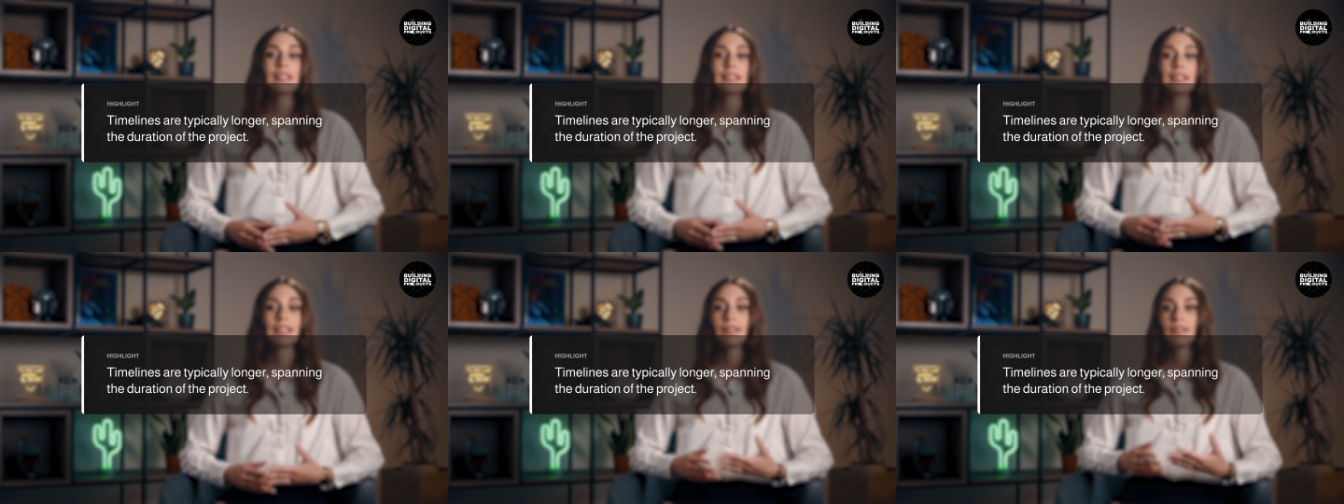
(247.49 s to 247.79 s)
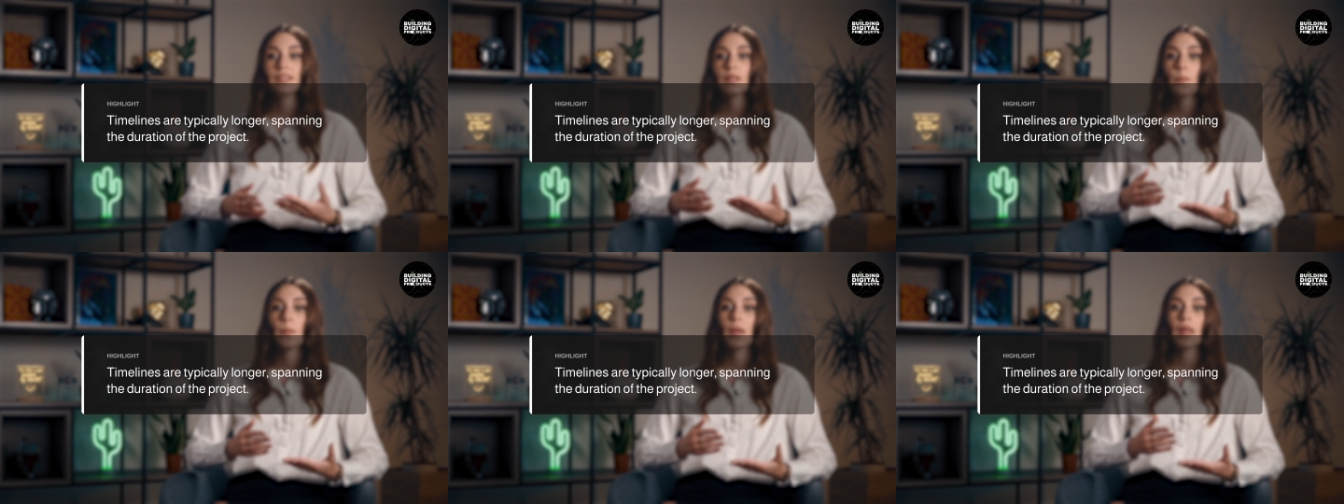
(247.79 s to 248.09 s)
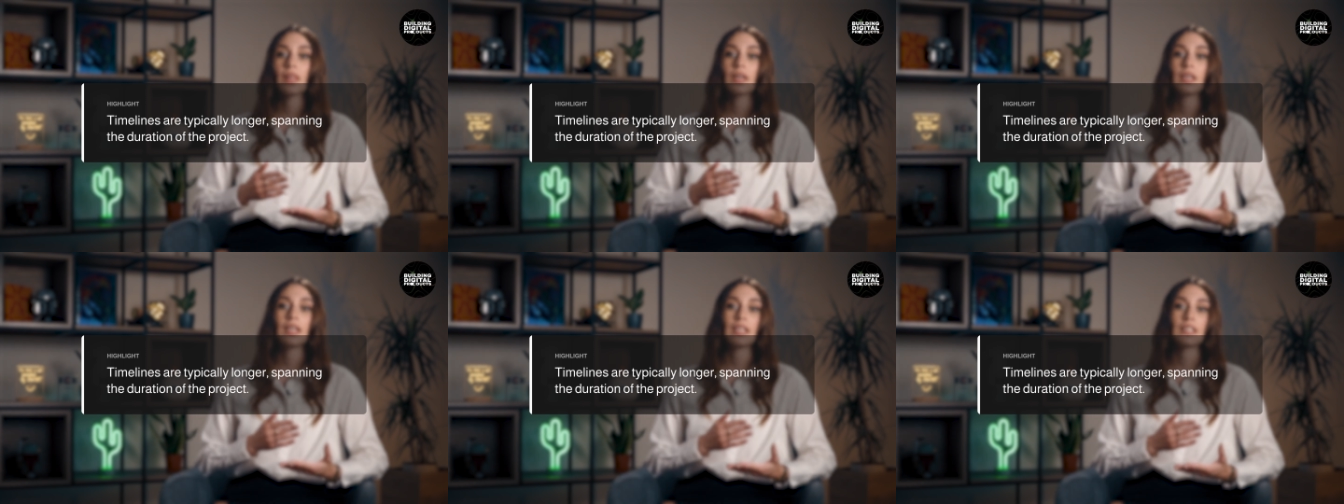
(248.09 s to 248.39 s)
since the
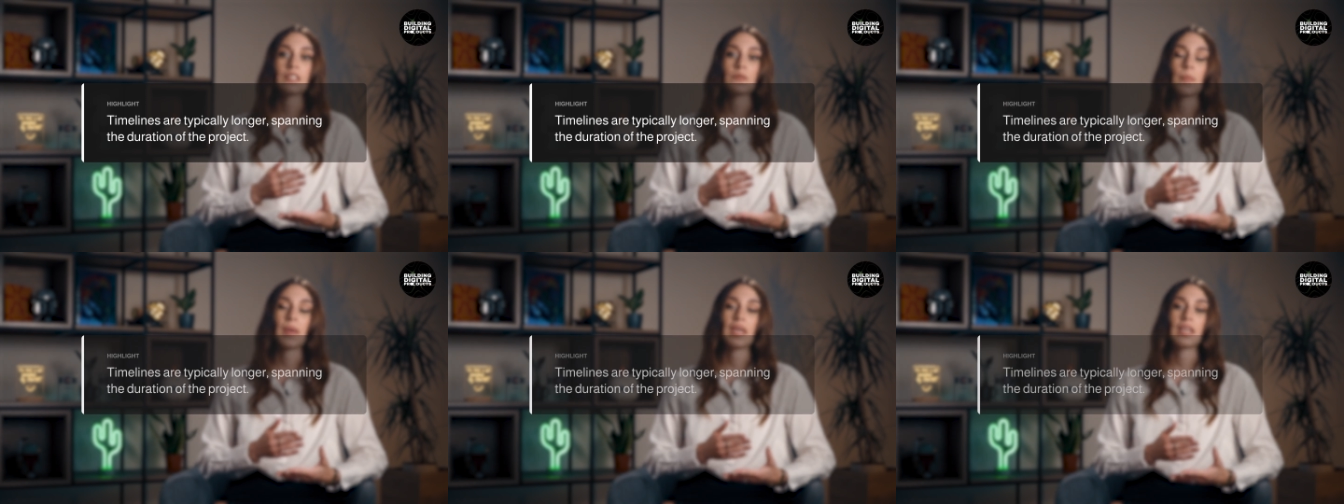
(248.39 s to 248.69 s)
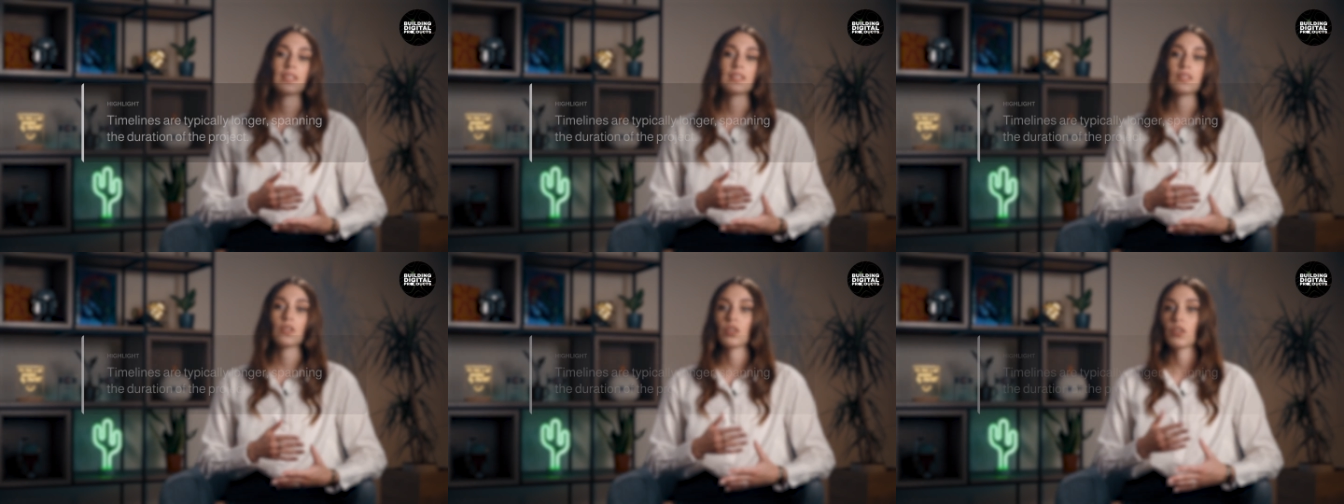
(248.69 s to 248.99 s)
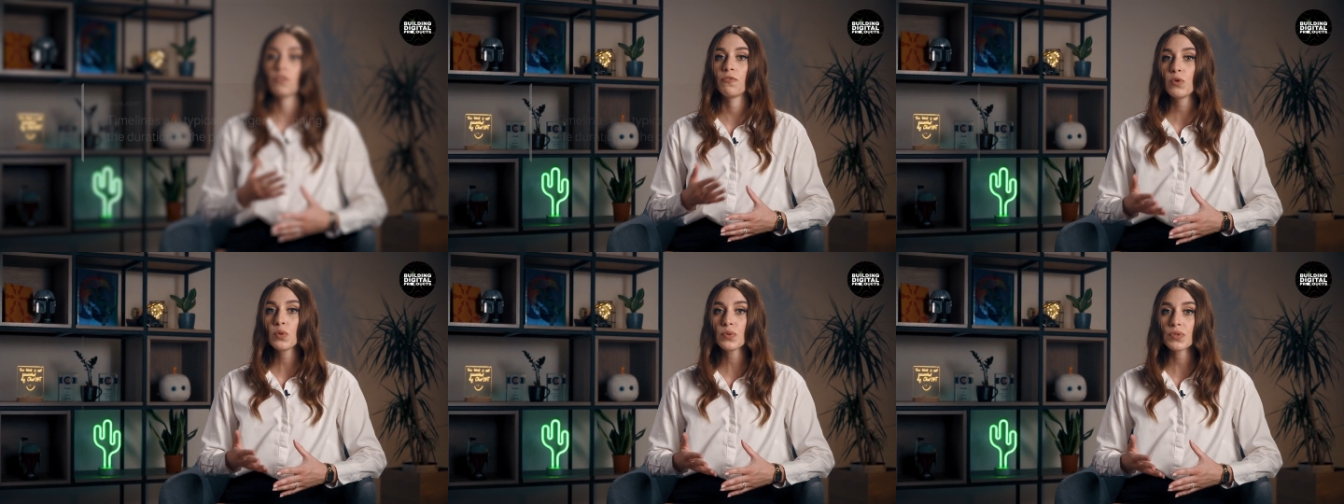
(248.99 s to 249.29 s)
billing is based on
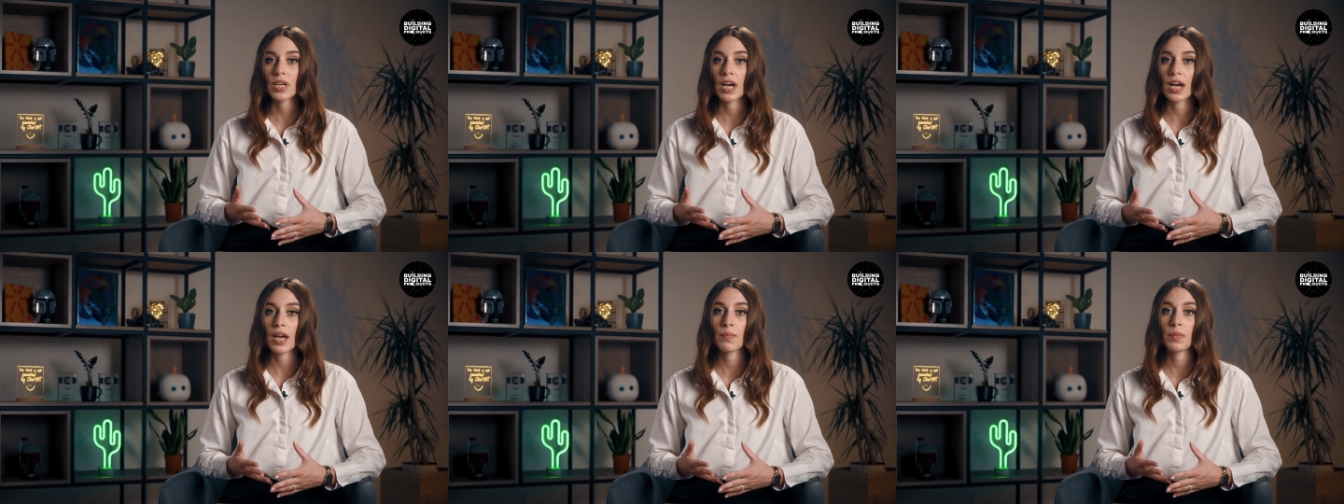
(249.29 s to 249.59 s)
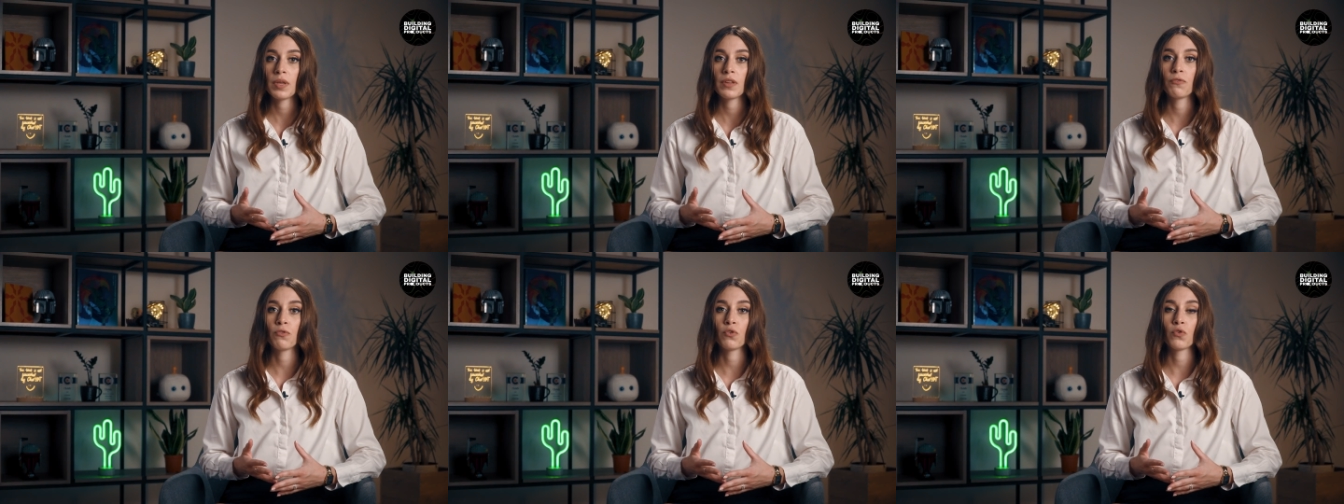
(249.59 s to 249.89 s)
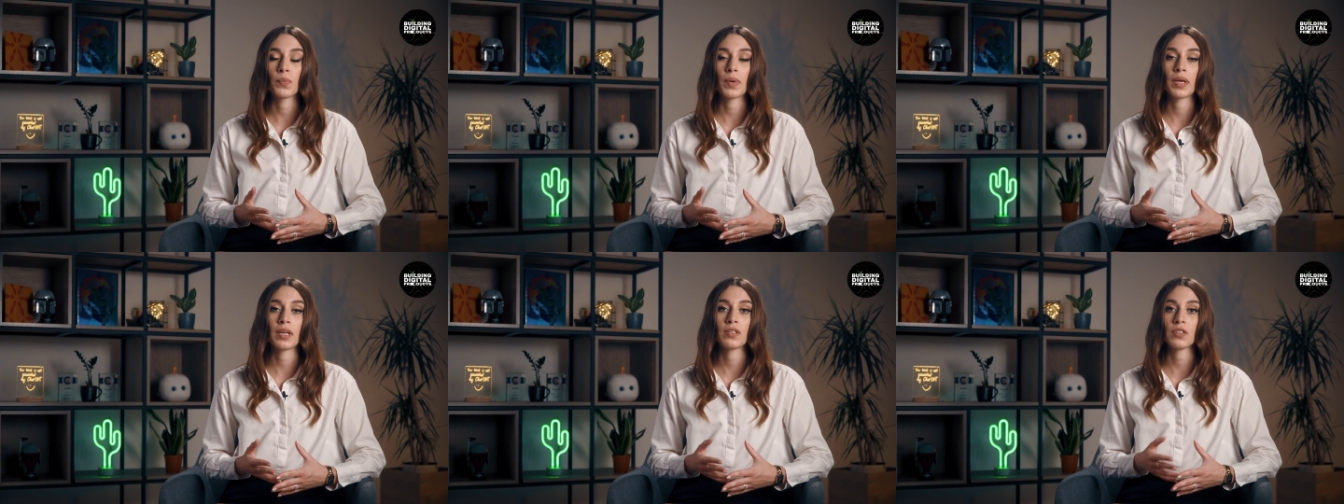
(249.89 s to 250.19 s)
the full-time
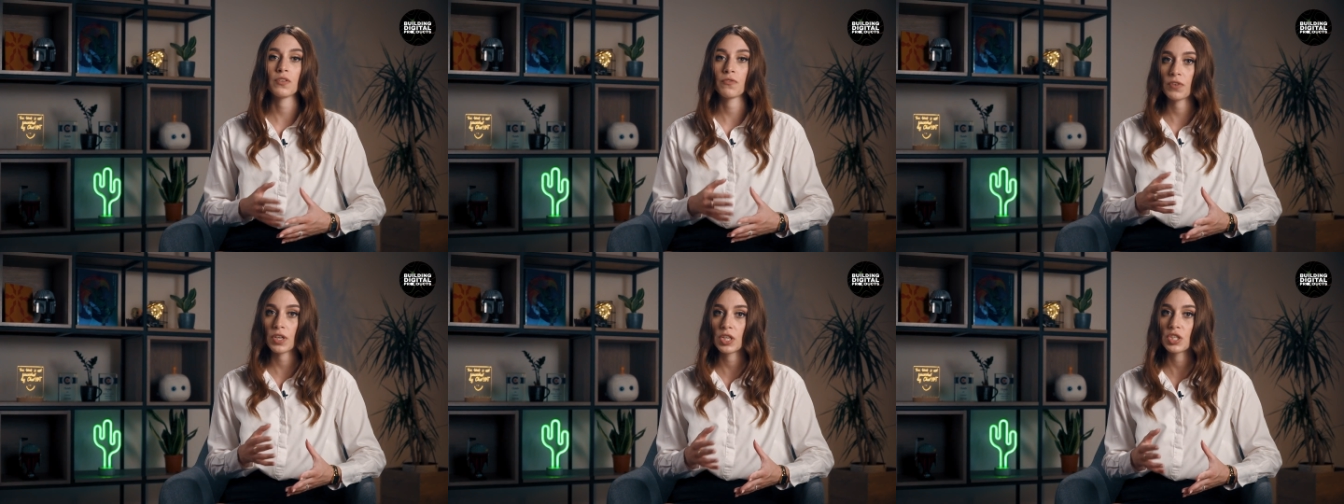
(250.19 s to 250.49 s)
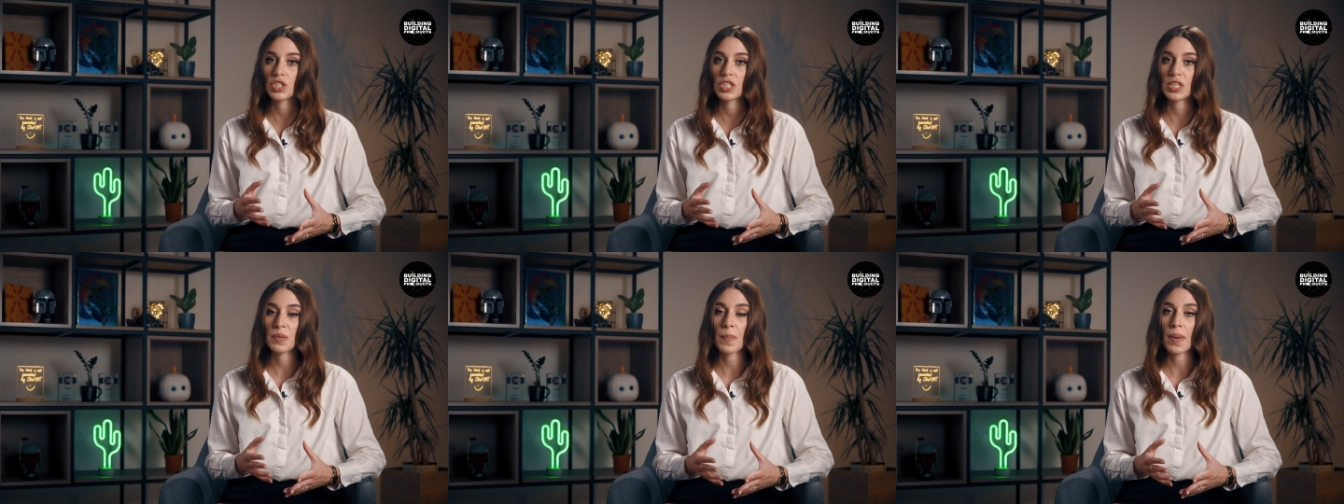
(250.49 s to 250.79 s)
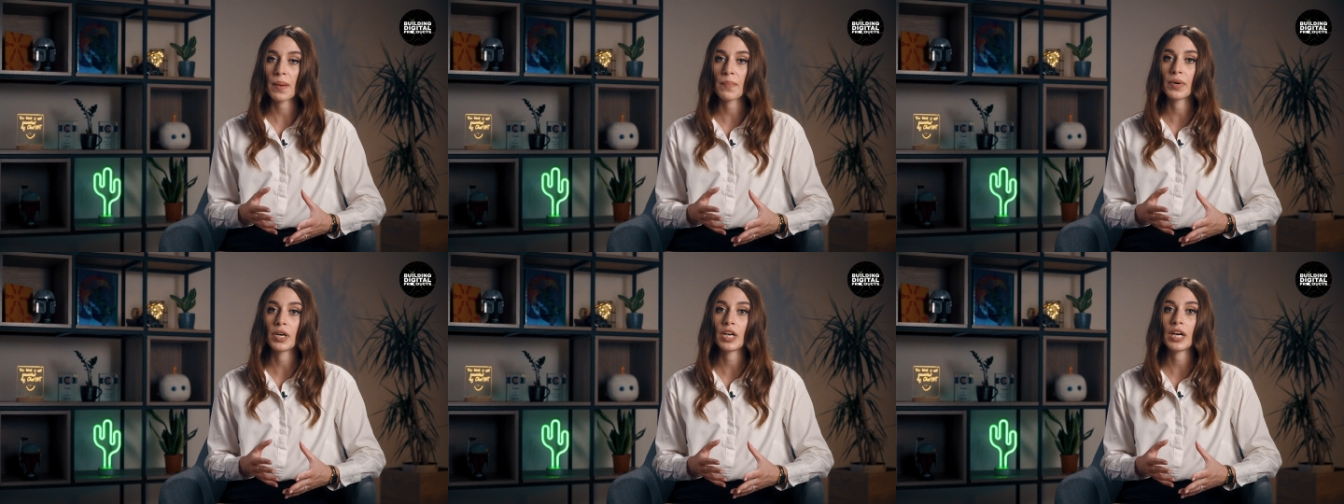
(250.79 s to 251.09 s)
involvement of each team
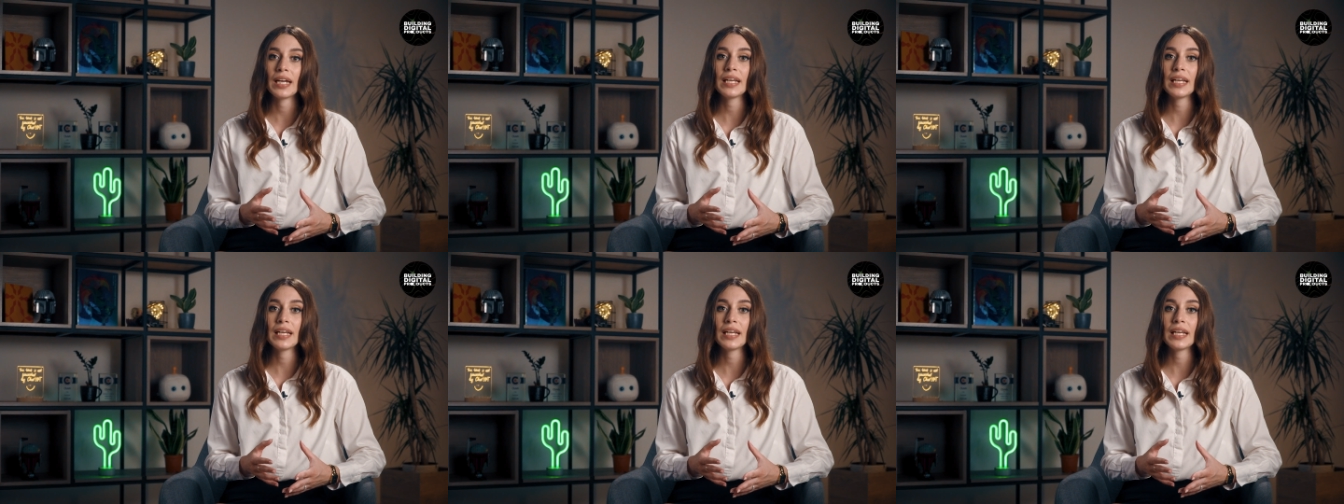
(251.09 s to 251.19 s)
member,